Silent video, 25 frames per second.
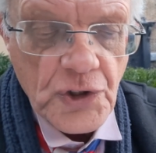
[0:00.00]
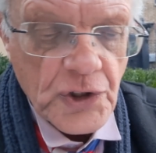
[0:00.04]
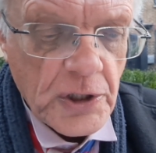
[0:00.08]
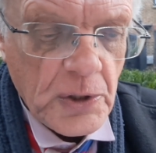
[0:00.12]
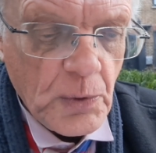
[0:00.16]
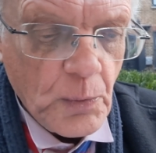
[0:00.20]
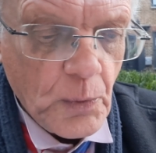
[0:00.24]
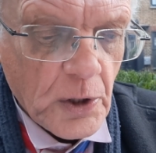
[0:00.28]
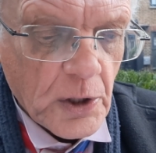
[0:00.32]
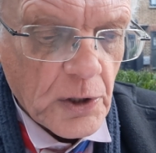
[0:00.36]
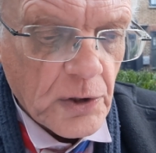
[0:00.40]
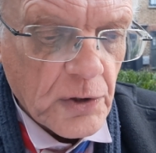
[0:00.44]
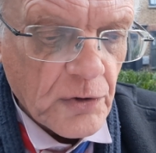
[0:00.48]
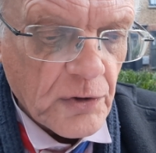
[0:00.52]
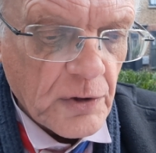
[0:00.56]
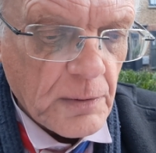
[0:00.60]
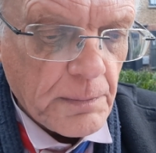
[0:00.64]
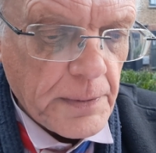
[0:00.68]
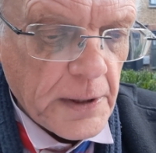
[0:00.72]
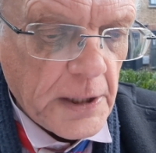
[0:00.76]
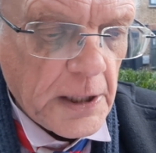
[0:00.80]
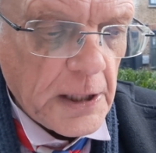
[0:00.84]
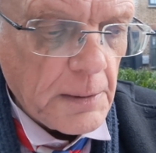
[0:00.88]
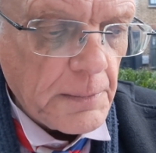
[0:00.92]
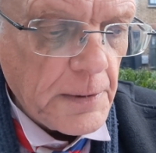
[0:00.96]
He worked as a
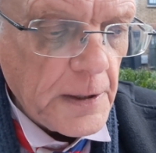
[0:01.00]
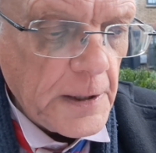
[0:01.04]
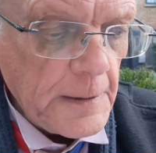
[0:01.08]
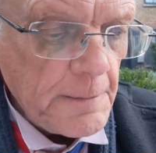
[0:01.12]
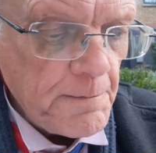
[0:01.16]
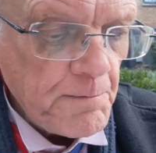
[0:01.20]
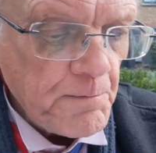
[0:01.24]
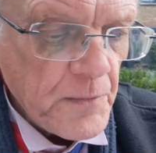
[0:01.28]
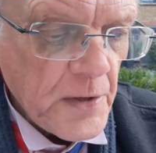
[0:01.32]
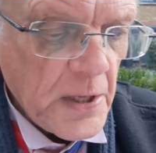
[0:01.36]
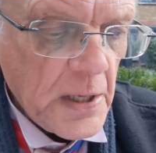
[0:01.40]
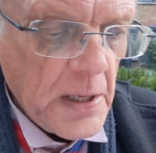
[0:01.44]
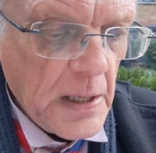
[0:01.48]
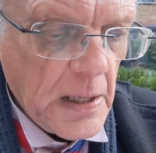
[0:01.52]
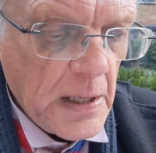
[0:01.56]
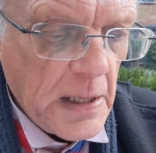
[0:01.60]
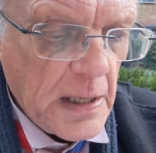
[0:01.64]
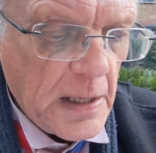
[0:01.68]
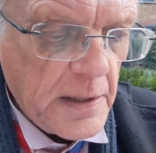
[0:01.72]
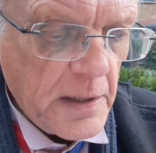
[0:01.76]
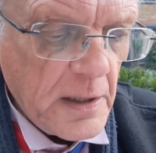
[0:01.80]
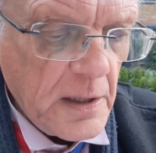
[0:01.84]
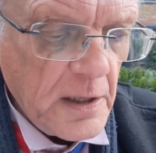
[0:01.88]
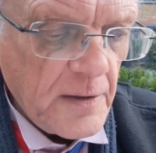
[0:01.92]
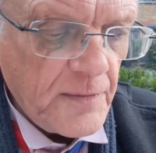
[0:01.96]
barber,
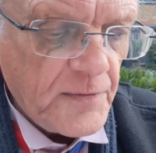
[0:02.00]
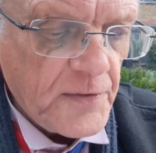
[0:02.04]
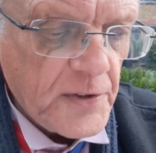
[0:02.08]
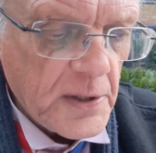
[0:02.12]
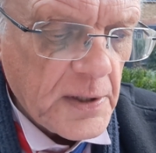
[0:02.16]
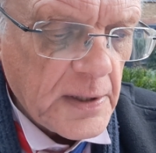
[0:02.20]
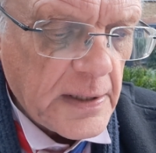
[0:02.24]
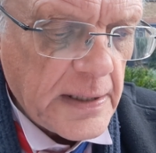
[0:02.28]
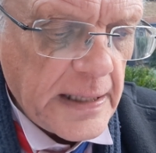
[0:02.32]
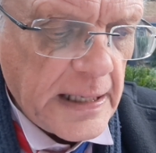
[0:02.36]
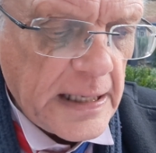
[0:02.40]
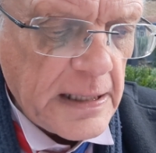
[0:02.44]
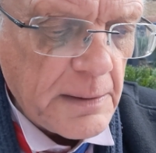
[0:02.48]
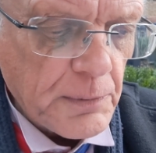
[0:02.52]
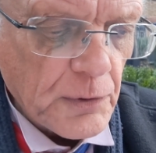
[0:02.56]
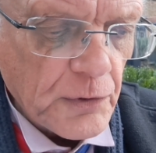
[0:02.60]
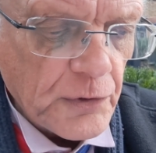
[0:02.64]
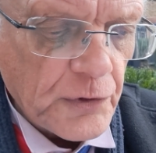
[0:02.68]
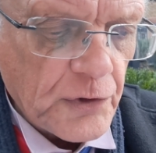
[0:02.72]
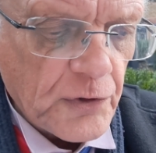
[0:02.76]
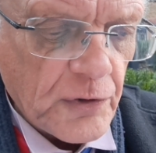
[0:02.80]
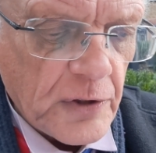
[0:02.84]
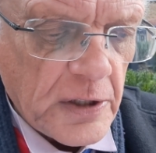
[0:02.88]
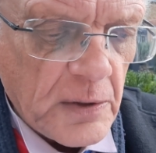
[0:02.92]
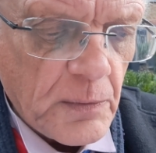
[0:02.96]
and he lived in Cable
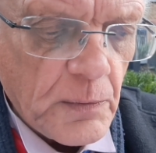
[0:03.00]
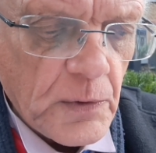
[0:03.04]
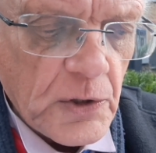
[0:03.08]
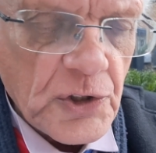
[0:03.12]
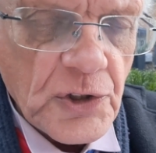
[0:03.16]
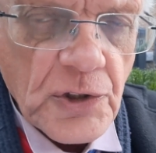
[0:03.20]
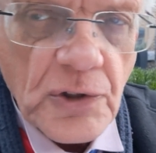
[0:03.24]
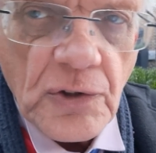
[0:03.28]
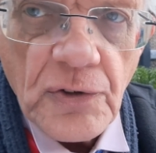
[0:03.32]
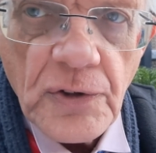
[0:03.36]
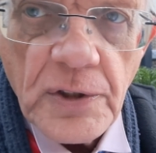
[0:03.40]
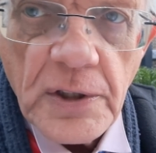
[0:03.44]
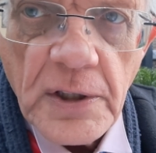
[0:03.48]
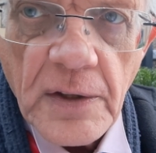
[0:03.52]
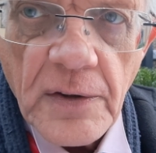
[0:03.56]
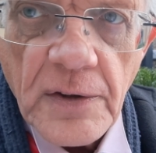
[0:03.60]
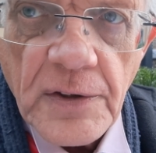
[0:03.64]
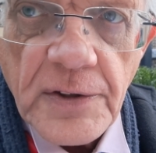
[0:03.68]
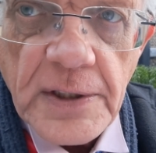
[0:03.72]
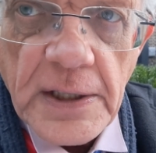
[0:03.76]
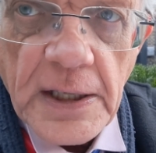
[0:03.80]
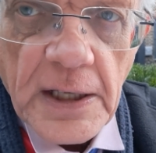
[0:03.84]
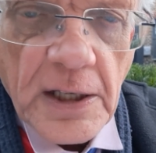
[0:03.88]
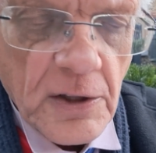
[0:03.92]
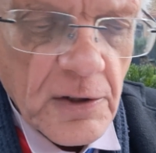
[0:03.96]
Street, which is near the
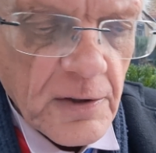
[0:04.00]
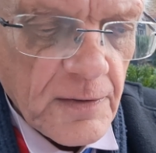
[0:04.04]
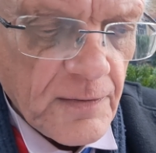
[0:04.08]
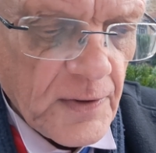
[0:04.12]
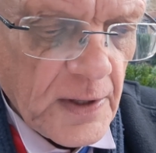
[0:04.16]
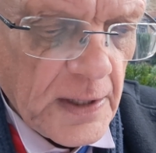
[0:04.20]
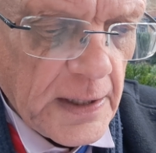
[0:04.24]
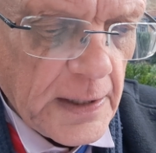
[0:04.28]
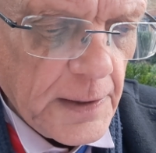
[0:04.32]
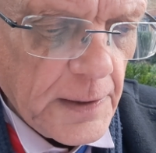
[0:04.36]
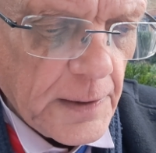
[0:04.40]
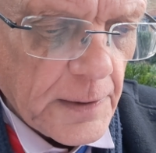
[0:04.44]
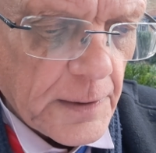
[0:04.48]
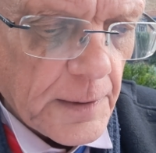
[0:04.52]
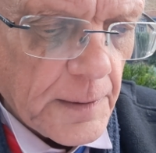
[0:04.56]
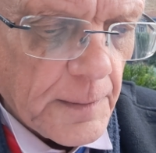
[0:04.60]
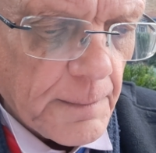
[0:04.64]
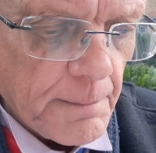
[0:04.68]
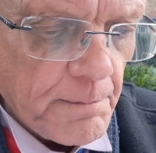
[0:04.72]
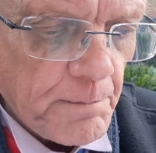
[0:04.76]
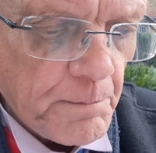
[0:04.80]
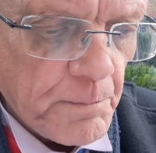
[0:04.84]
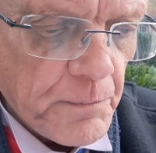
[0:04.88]
Tower of London.